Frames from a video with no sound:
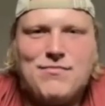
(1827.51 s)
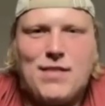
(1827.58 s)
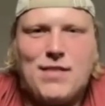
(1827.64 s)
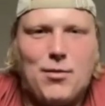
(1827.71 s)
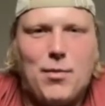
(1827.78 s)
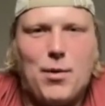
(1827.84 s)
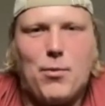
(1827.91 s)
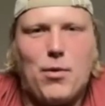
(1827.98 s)
I
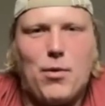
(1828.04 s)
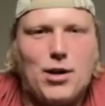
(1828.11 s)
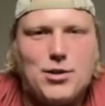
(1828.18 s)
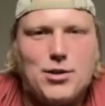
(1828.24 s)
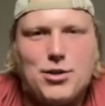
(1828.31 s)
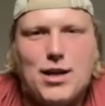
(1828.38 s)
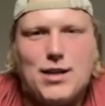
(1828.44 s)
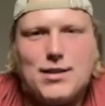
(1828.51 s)
remember
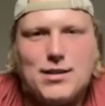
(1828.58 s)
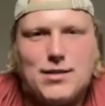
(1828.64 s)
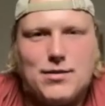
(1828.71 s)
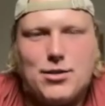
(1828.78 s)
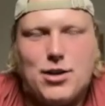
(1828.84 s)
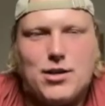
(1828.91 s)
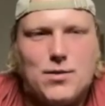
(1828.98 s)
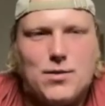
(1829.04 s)
watching Jason
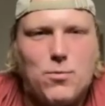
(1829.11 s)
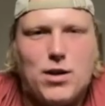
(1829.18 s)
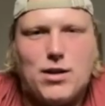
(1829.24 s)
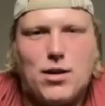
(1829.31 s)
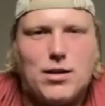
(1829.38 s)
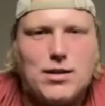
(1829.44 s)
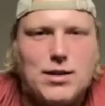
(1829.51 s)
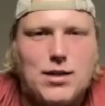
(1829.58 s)

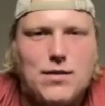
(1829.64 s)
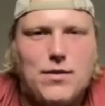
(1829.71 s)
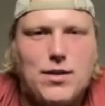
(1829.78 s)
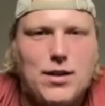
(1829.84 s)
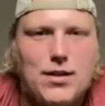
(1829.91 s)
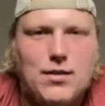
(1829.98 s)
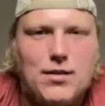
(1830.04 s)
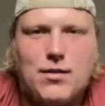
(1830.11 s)
Witten on
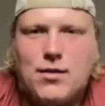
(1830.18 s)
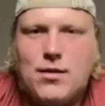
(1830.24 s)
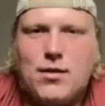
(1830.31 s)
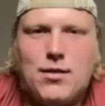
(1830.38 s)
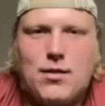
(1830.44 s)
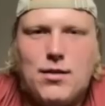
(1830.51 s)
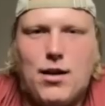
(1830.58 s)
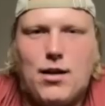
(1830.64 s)
TV.
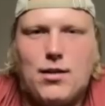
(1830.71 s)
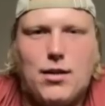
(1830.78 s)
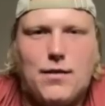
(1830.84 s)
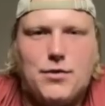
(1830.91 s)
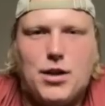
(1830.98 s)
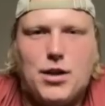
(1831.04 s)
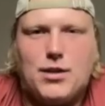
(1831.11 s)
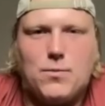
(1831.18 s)
I love
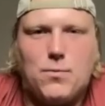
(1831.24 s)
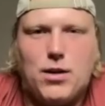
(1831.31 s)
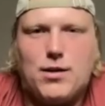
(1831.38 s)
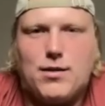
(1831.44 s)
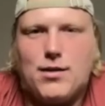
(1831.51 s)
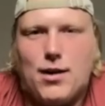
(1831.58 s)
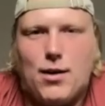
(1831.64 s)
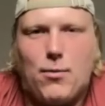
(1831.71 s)
Jason
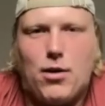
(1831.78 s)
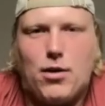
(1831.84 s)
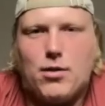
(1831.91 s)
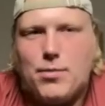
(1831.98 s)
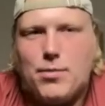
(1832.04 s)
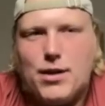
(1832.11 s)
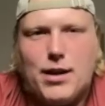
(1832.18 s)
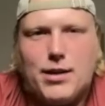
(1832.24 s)
Witten, and I wanted to
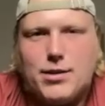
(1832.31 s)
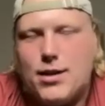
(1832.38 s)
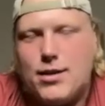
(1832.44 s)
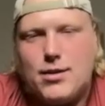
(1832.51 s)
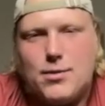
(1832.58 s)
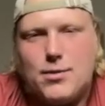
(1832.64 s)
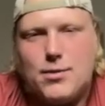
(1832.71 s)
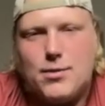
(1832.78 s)
be like
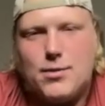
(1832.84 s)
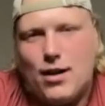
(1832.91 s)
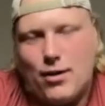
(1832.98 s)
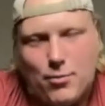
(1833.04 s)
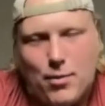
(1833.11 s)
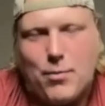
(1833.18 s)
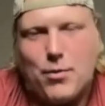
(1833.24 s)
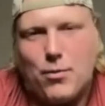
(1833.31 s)
Jason Witten. I
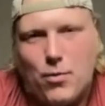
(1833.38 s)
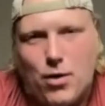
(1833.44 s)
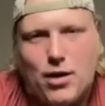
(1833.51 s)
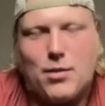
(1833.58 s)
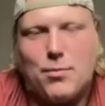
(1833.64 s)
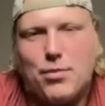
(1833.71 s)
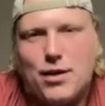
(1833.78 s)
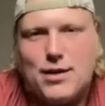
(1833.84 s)
remember wanting
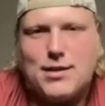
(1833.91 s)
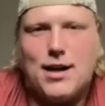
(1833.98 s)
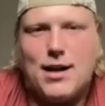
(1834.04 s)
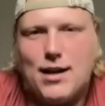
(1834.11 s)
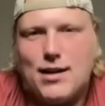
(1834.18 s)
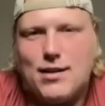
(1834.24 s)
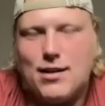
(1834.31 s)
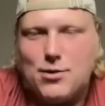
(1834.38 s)
to play tight
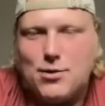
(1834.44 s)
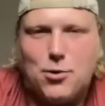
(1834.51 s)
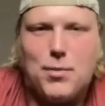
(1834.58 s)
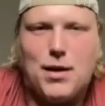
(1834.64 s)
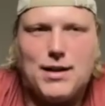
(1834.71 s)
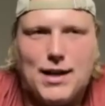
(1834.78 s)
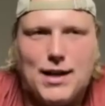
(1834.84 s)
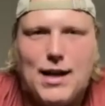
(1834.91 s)
end. I told
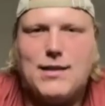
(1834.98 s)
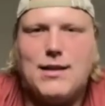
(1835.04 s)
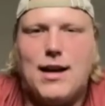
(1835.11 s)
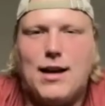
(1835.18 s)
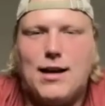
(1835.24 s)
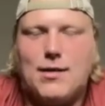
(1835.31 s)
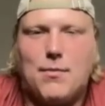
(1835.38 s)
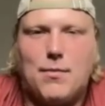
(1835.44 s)
my dad
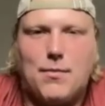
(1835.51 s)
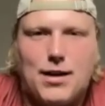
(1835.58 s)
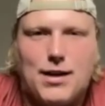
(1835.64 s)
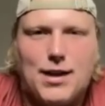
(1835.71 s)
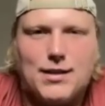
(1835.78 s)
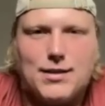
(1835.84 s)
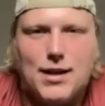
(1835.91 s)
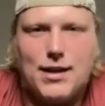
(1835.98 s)
that, and my
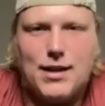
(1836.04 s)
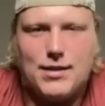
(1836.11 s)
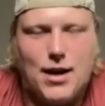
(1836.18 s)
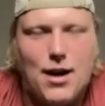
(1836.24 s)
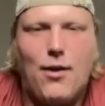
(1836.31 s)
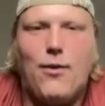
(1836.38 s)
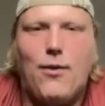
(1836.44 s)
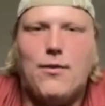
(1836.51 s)
dad's like,
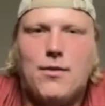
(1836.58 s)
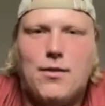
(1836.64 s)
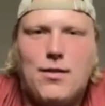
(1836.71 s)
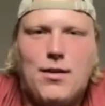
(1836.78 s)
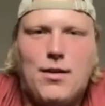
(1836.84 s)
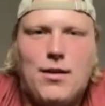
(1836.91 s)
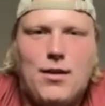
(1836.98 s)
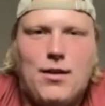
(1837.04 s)
no.
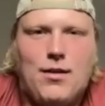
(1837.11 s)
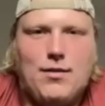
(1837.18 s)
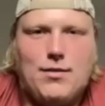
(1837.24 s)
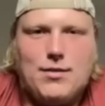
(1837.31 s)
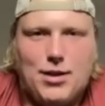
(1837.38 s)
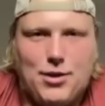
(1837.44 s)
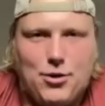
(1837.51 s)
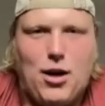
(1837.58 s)
He
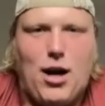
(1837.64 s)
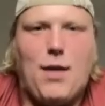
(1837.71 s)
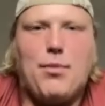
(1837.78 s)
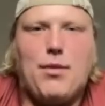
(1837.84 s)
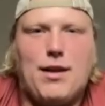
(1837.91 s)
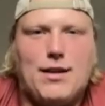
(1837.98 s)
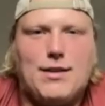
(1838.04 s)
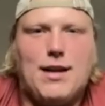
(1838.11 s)
said, you're not
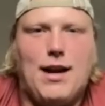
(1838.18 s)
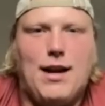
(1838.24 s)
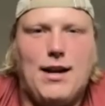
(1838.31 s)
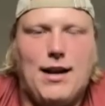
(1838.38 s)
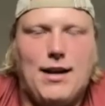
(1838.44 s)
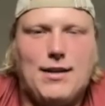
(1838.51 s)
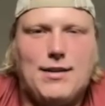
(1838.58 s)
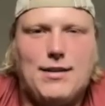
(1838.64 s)
playing tight
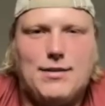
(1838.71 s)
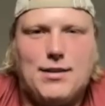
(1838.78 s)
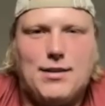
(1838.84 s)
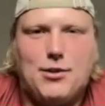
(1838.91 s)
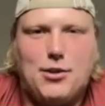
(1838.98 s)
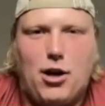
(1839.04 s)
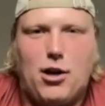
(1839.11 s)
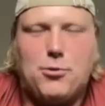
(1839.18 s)
end. He
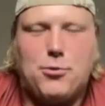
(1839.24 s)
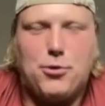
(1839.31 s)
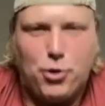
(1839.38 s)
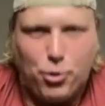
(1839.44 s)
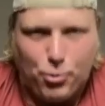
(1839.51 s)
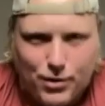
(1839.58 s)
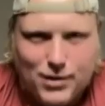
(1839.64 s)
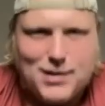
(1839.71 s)
said, Joshua, you're
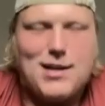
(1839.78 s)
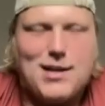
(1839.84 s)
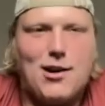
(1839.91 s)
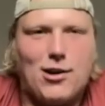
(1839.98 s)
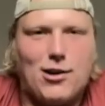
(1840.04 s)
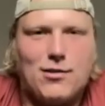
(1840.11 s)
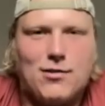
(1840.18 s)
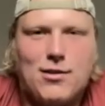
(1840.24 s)
going to play
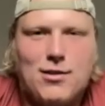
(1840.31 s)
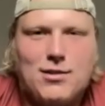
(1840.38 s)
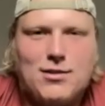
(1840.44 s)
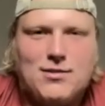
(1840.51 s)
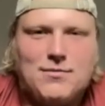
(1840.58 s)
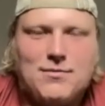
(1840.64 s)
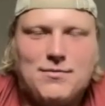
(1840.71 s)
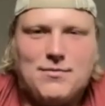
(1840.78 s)
center.
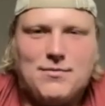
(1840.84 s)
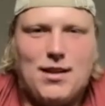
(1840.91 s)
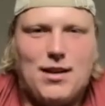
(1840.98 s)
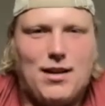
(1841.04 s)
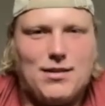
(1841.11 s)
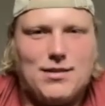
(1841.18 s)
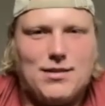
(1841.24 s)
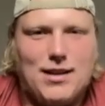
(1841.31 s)
And
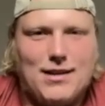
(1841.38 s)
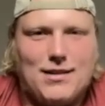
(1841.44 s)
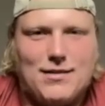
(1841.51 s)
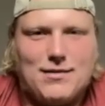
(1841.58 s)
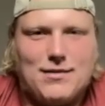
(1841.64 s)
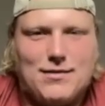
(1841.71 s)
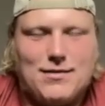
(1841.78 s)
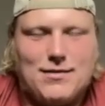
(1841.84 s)
I was like,
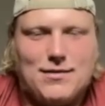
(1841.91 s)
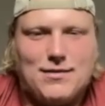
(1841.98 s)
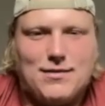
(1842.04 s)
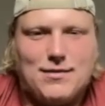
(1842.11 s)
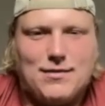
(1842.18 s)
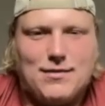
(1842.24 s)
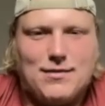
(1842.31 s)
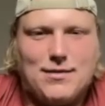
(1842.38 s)

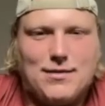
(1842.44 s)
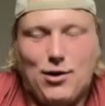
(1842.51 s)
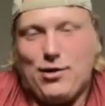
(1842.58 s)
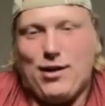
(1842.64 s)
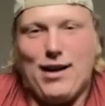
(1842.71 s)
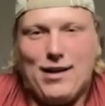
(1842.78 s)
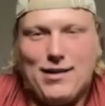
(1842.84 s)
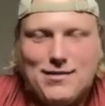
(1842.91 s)

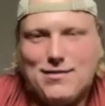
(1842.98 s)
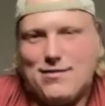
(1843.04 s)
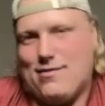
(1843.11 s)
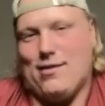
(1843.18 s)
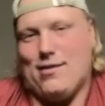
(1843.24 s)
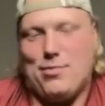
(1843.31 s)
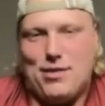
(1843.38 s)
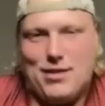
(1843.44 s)
okay,
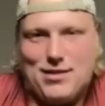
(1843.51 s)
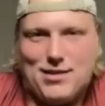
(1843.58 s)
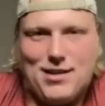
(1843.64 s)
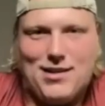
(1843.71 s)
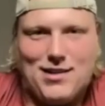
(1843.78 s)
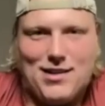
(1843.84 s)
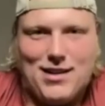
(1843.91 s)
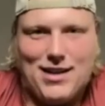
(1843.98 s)
I'll play
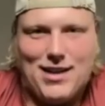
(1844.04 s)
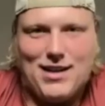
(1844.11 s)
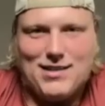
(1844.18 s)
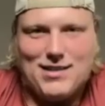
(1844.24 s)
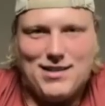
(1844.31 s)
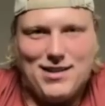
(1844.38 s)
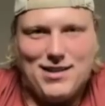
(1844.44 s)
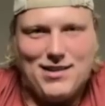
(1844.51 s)
center, I
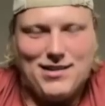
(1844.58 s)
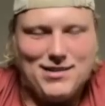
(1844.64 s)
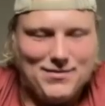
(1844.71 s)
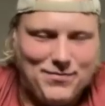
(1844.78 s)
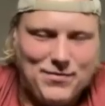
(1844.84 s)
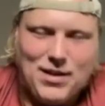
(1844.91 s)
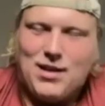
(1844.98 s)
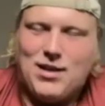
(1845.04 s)
guess, And
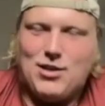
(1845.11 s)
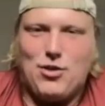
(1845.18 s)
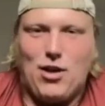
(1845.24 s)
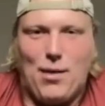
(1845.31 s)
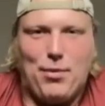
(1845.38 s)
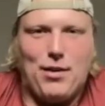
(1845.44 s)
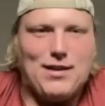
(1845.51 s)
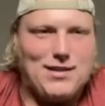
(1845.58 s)
so I
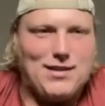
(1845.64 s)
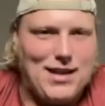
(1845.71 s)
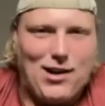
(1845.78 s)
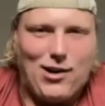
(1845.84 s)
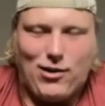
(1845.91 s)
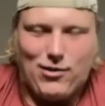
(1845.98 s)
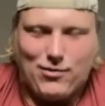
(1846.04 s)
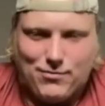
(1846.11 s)
played
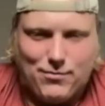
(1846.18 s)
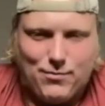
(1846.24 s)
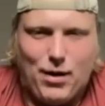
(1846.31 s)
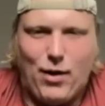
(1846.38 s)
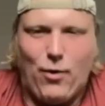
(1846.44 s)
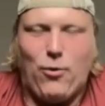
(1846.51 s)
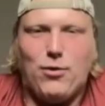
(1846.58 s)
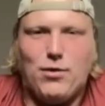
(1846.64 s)
center
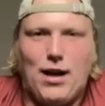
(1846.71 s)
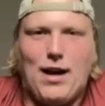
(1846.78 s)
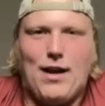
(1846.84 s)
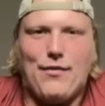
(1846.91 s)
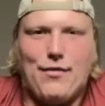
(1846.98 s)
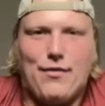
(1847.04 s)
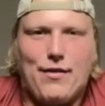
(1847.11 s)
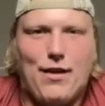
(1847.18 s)
my whole
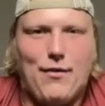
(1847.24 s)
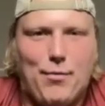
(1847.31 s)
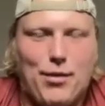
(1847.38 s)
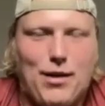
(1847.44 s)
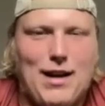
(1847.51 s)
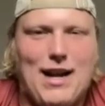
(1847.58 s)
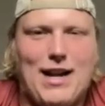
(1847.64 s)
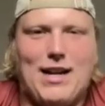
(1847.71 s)
life. Haven't
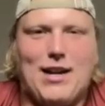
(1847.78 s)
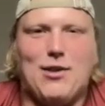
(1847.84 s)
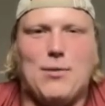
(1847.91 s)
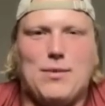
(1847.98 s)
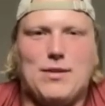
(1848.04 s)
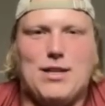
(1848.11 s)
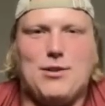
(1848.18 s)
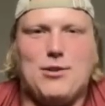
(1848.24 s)
played any other
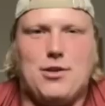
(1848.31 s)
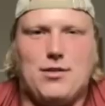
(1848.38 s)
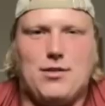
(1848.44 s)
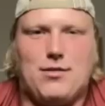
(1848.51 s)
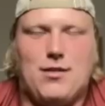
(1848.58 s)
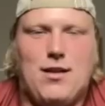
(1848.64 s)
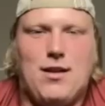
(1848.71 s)
position.